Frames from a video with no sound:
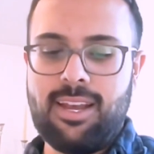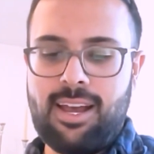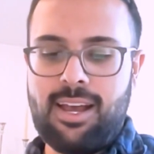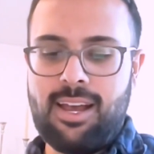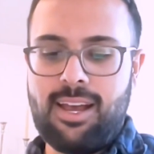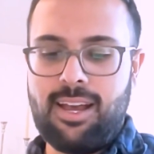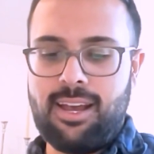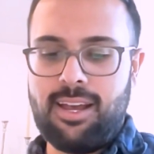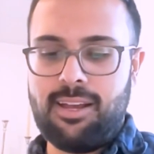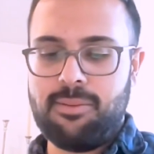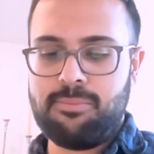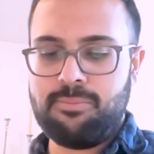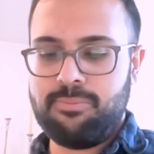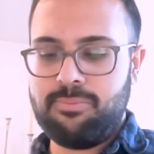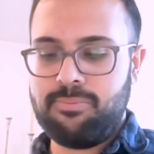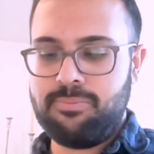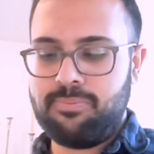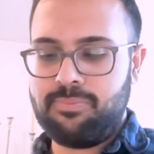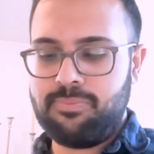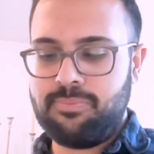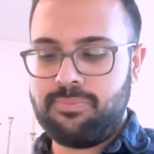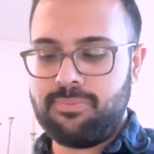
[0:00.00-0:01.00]
So
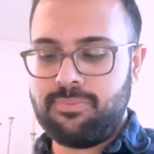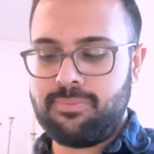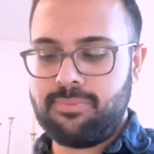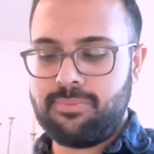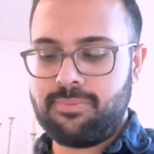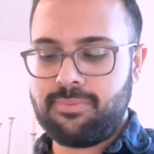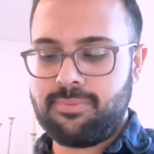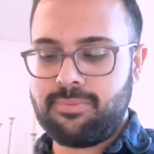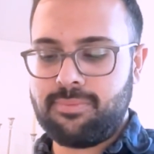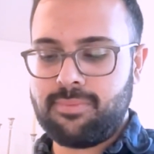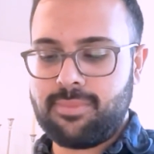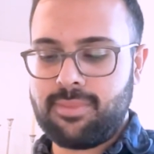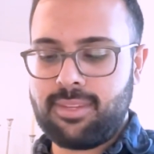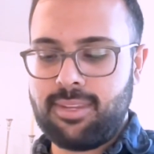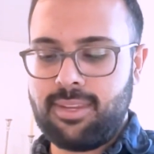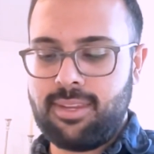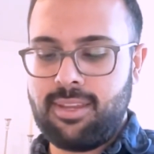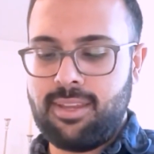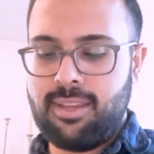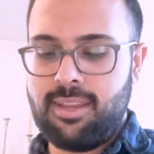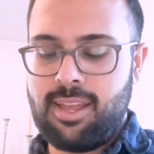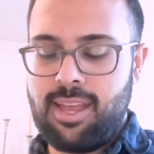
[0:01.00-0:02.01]

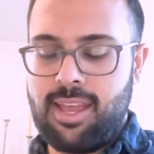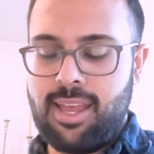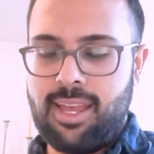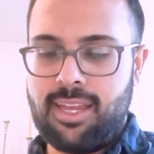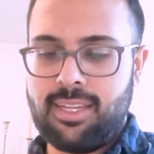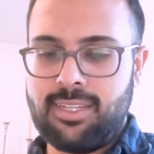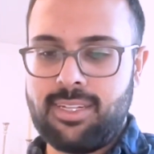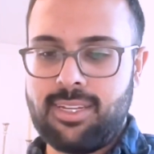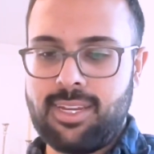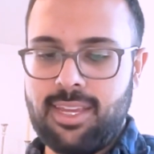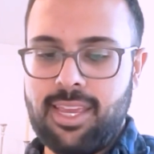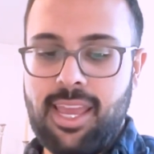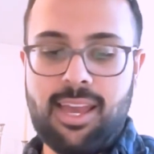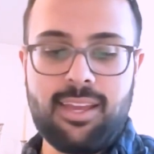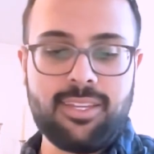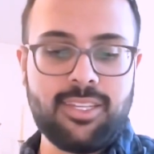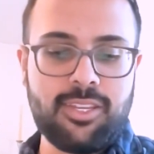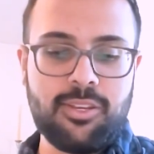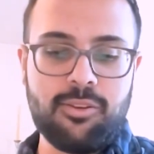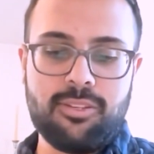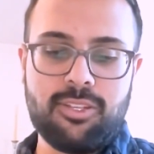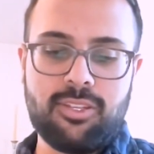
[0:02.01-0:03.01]

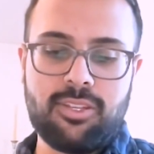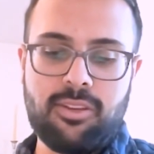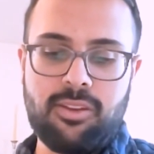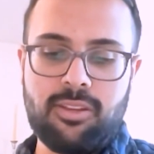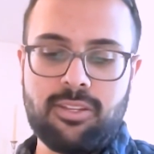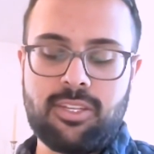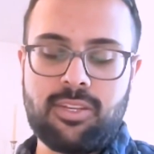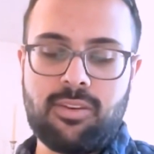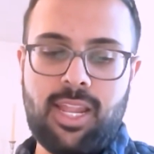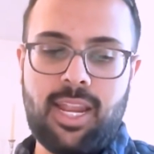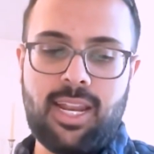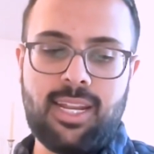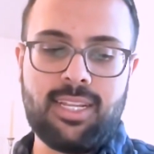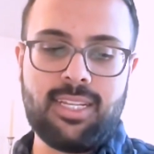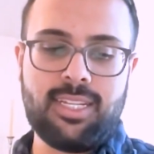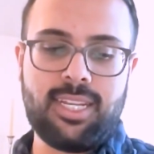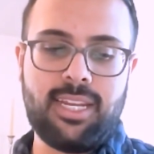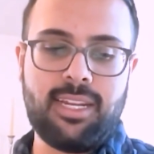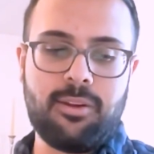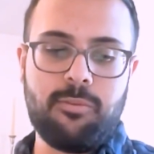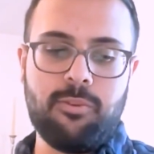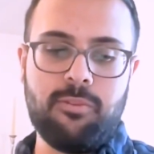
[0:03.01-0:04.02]
a lot of the
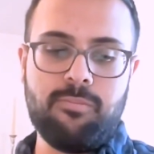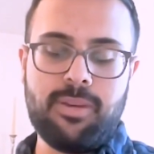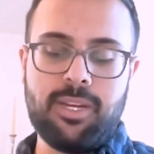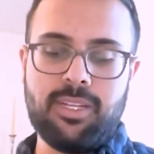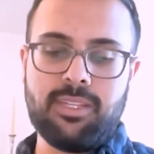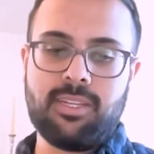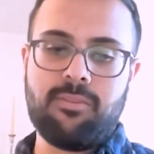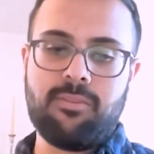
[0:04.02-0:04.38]
data we built in